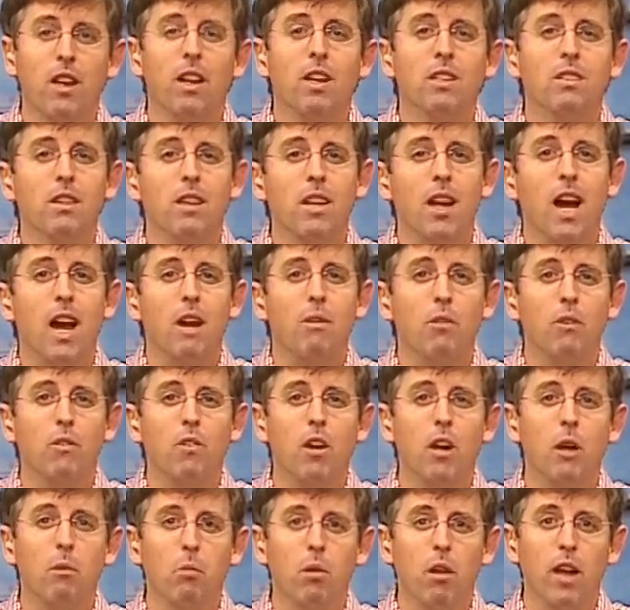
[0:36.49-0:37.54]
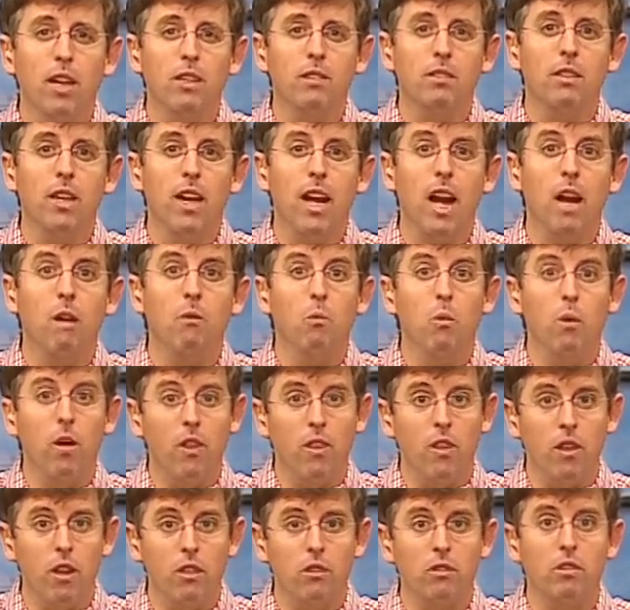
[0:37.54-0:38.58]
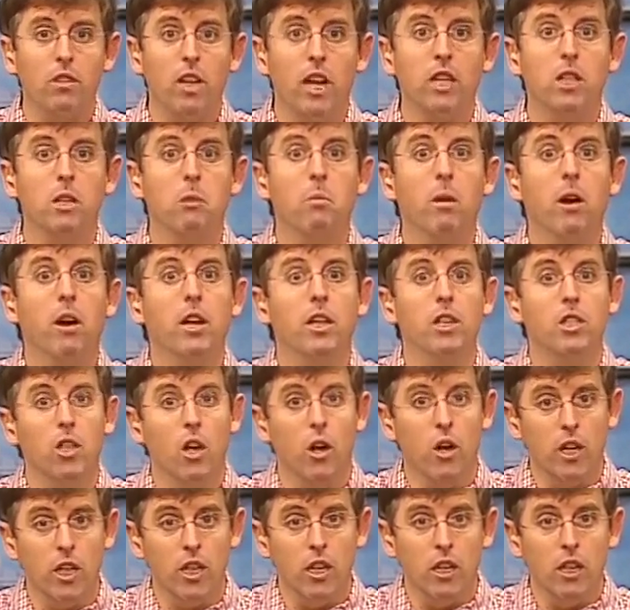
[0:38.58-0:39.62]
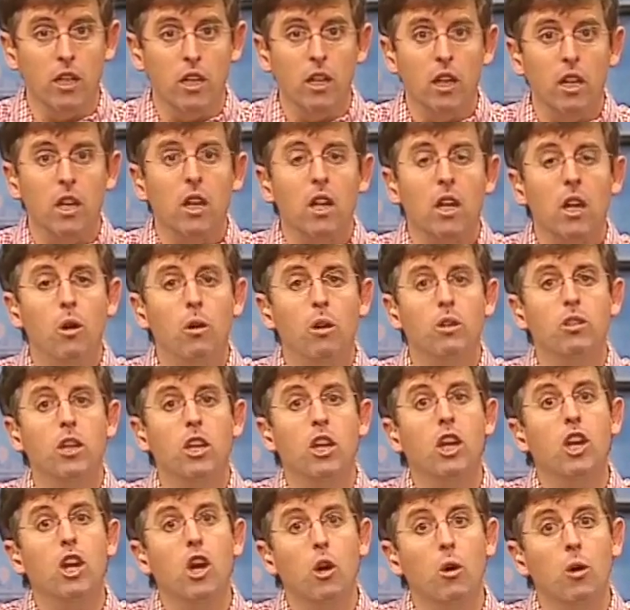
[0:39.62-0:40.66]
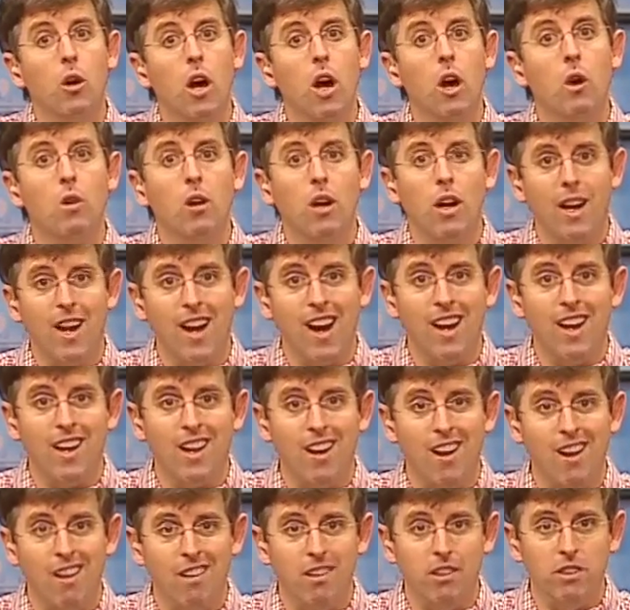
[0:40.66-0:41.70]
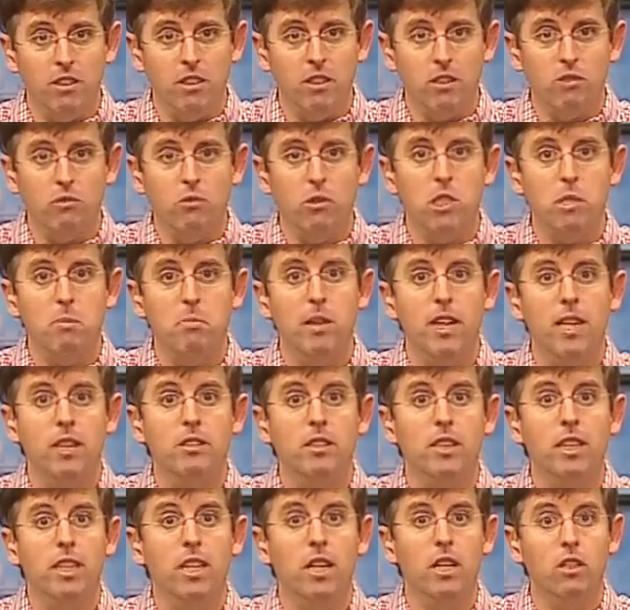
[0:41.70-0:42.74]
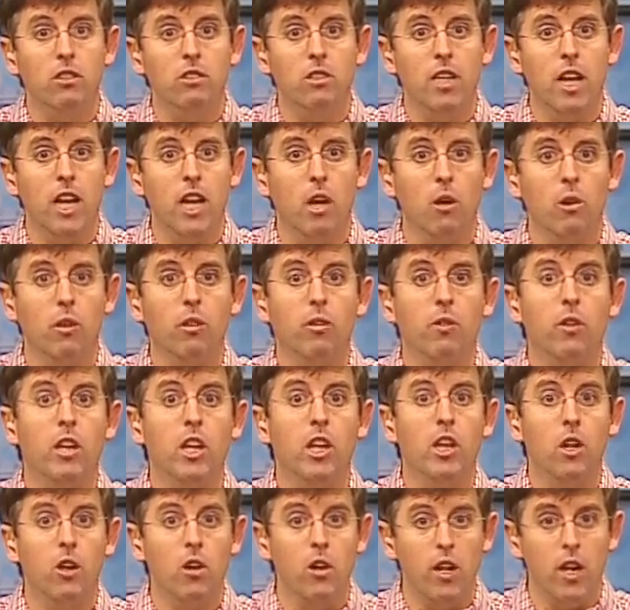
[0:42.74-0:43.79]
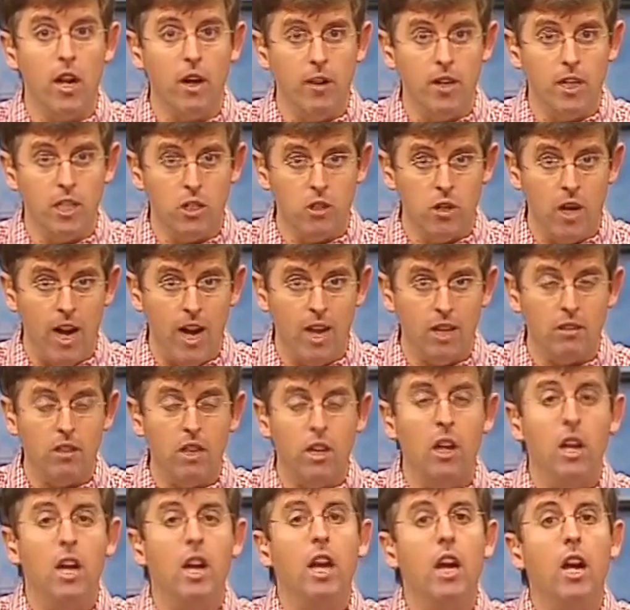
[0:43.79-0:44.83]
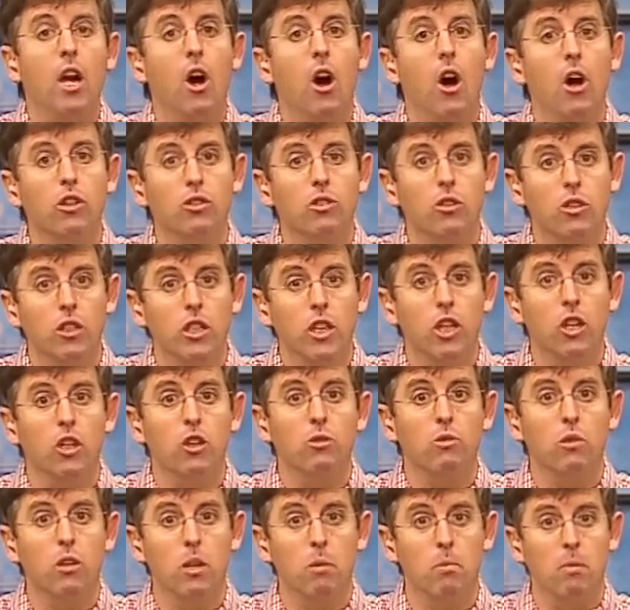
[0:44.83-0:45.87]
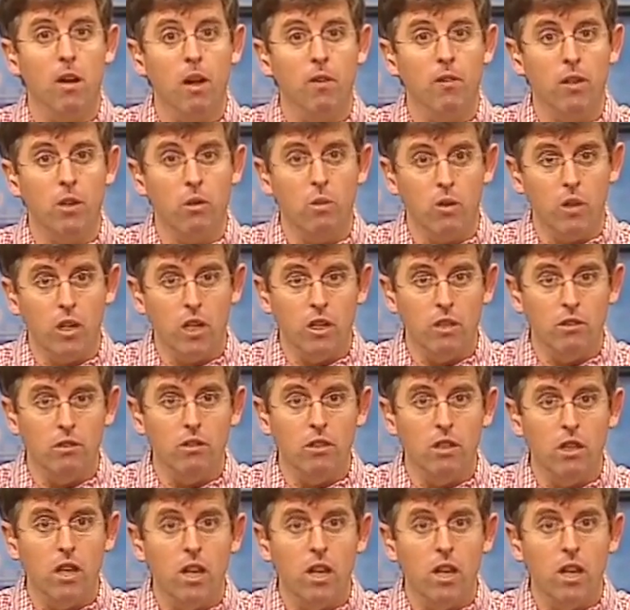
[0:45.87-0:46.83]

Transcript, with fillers: Tonight, we're very blessed to have with us Dr. Barry Jarnigan, who is a urogynecologist, which means he deals not only with the urinary tract, he also deals with the pelvic organs.